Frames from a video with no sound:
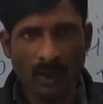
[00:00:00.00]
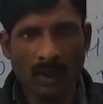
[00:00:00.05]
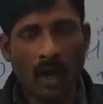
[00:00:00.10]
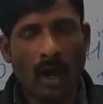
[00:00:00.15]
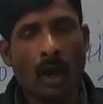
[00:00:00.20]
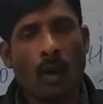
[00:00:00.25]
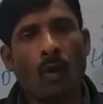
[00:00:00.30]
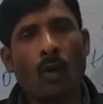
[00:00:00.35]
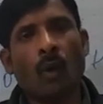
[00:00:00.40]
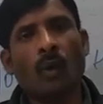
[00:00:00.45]

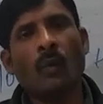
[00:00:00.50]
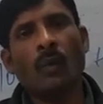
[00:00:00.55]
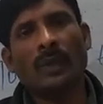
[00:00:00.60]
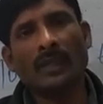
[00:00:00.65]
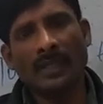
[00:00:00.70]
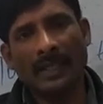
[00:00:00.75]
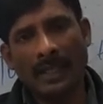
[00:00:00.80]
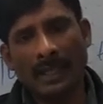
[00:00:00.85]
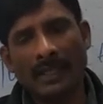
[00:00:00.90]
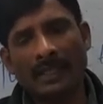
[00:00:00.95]
Along
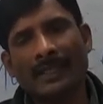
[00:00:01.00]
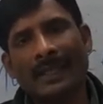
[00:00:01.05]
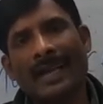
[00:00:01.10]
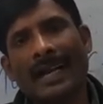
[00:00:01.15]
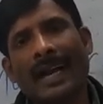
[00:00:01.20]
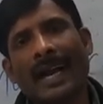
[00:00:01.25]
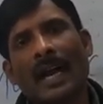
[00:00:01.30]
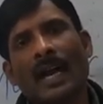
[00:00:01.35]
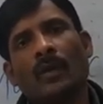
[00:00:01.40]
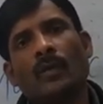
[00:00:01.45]
with it,
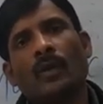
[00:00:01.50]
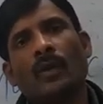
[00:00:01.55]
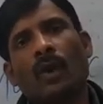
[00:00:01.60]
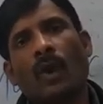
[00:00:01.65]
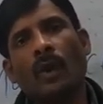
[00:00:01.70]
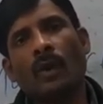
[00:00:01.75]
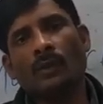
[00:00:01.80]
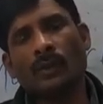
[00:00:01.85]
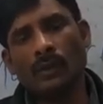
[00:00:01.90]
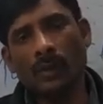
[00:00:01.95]
I would
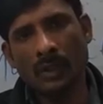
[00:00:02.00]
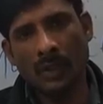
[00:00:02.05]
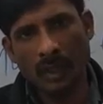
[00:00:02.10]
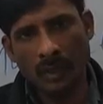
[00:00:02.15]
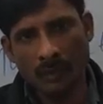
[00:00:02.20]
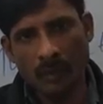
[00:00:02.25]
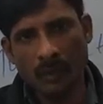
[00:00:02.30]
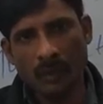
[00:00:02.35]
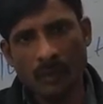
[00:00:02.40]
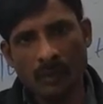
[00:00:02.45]
also give
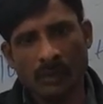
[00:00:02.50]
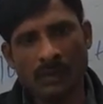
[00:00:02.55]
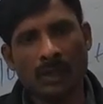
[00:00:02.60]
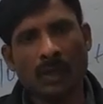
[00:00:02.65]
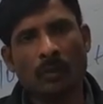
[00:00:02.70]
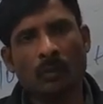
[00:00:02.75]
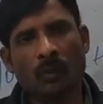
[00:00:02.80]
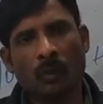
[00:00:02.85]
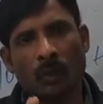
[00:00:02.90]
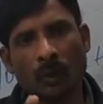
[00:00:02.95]
you
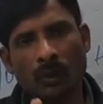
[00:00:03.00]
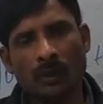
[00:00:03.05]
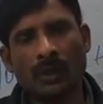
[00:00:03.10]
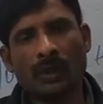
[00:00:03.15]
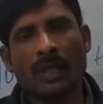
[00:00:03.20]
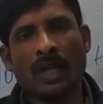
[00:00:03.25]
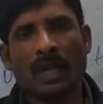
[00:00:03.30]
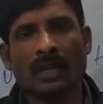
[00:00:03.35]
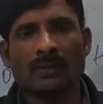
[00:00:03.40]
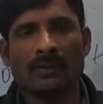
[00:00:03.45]
some question
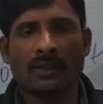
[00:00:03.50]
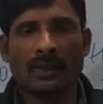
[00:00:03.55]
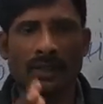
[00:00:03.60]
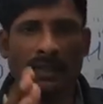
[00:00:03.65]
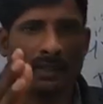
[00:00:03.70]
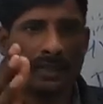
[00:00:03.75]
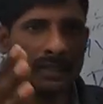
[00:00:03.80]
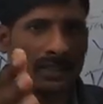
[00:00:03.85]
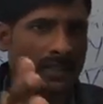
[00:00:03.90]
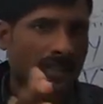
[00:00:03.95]
answer in
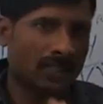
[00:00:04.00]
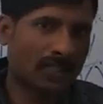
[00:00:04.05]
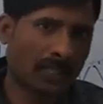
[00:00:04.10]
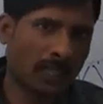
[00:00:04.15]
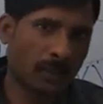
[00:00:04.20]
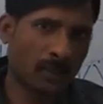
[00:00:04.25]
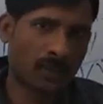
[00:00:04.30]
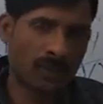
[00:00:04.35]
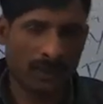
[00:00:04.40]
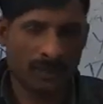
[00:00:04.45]
the
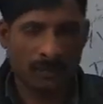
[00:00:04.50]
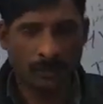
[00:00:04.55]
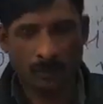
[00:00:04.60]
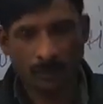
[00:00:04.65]
description.